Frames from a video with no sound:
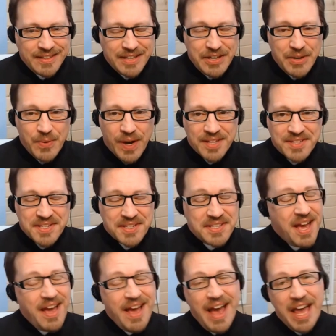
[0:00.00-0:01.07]
No,
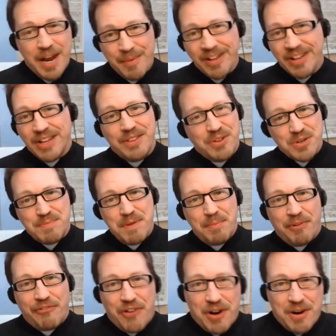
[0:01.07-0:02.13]
and admittedly, there's
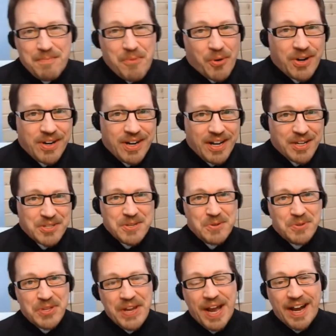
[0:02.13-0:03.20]
people far more
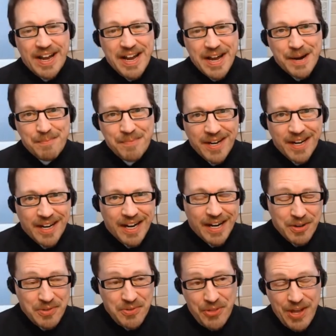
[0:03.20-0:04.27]
astute than I am,
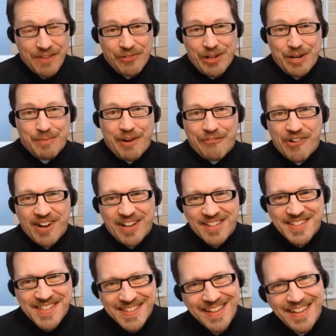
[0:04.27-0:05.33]
who thankfully are my
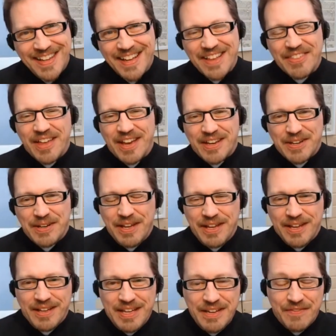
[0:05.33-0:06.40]
friends, that
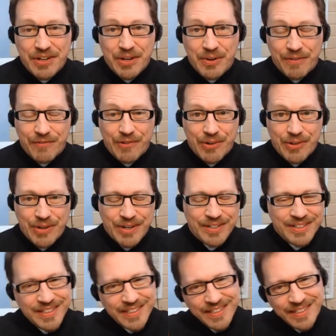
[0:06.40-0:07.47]
could even go further.